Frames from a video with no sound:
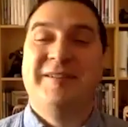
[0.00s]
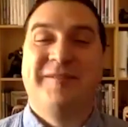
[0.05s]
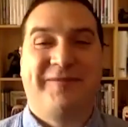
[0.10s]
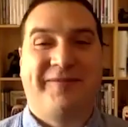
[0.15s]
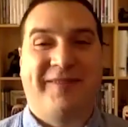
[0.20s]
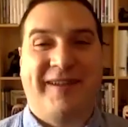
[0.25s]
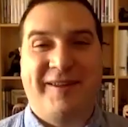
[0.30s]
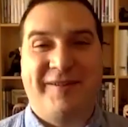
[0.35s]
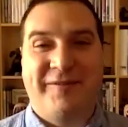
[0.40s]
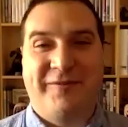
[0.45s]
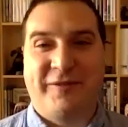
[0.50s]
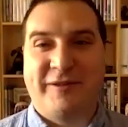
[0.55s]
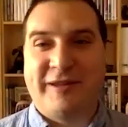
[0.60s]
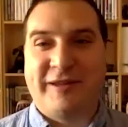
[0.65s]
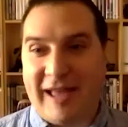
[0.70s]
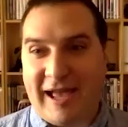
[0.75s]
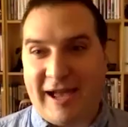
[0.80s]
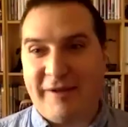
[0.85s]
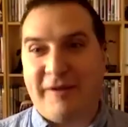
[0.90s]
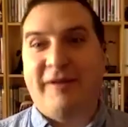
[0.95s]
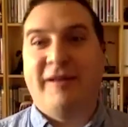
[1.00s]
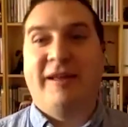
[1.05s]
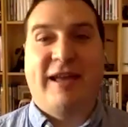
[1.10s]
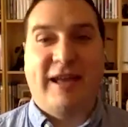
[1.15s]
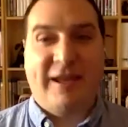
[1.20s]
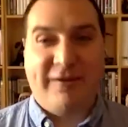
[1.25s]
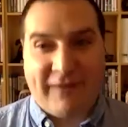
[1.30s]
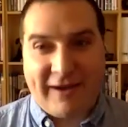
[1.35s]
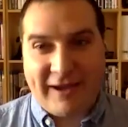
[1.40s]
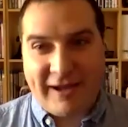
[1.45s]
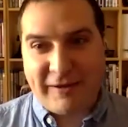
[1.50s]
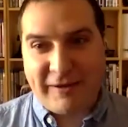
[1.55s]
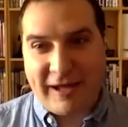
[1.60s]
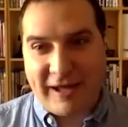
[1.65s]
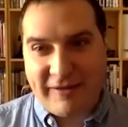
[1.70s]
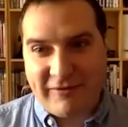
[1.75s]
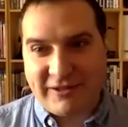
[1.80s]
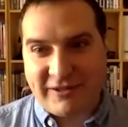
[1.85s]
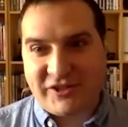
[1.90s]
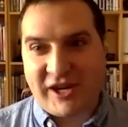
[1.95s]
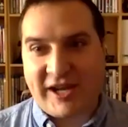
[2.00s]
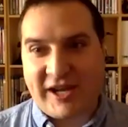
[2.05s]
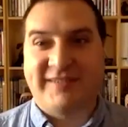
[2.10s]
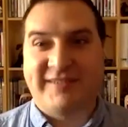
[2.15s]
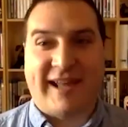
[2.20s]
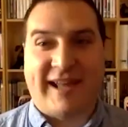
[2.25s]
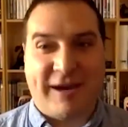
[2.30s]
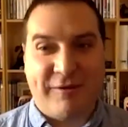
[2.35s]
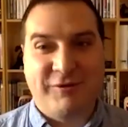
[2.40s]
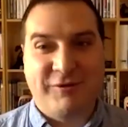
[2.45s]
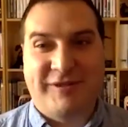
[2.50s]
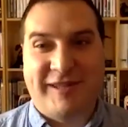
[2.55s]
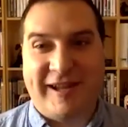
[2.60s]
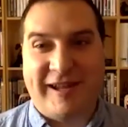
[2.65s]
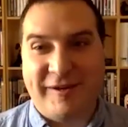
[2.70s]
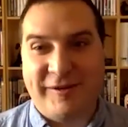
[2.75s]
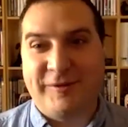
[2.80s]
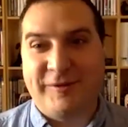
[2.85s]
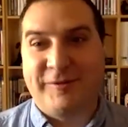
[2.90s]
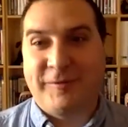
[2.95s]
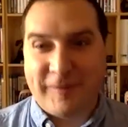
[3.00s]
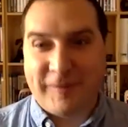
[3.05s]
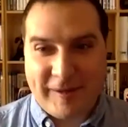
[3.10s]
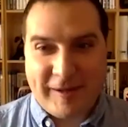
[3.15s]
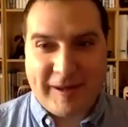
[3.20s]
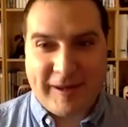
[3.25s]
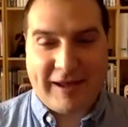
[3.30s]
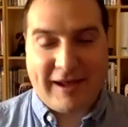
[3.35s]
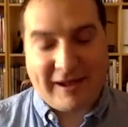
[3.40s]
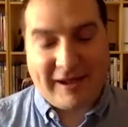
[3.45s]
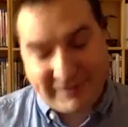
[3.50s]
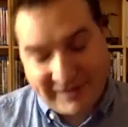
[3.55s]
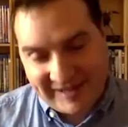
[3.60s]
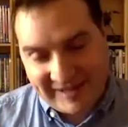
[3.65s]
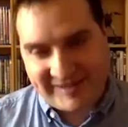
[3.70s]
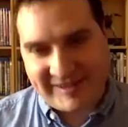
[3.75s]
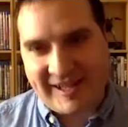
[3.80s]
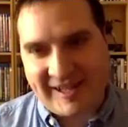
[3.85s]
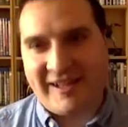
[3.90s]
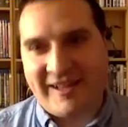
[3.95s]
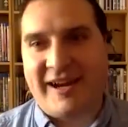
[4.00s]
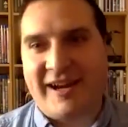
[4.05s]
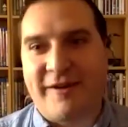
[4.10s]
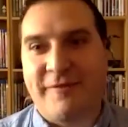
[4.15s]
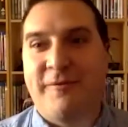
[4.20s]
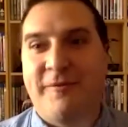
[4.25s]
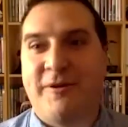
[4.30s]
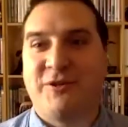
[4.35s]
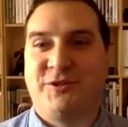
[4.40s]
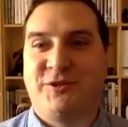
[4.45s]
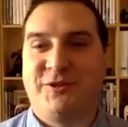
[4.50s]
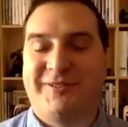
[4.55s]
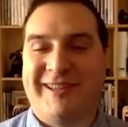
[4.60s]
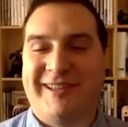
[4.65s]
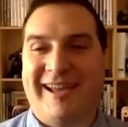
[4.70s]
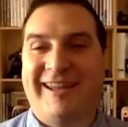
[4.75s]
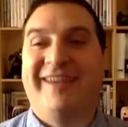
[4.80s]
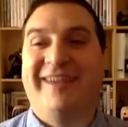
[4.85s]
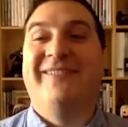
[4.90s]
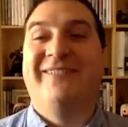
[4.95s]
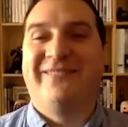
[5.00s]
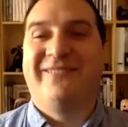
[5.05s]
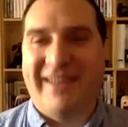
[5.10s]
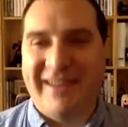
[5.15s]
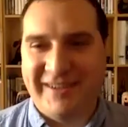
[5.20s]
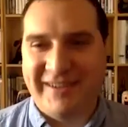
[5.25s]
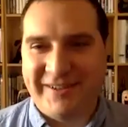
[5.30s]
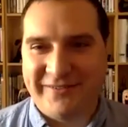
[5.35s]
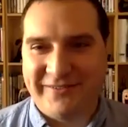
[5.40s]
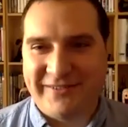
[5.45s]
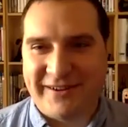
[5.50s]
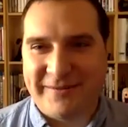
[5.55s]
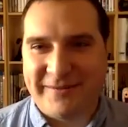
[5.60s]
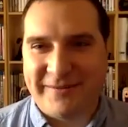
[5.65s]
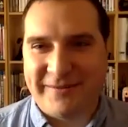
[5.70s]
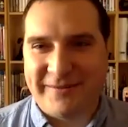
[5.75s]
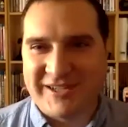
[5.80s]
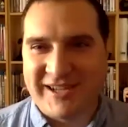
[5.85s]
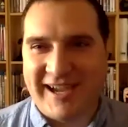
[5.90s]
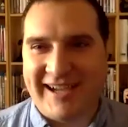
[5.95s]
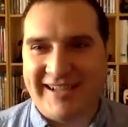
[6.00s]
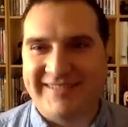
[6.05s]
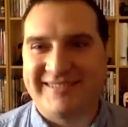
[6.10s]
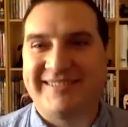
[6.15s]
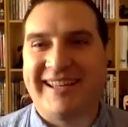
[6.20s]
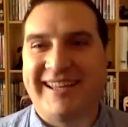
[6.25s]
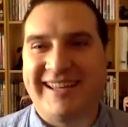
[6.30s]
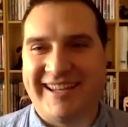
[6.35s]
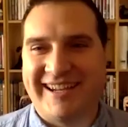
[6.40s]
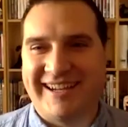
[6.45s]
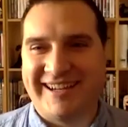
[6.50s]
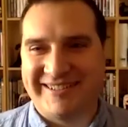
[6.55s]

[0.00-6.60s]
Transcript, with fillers: Thank you for that. Uh, if I have a chance, I will tell you, uh, tell her what she said. Thank you very much, guys. Take care.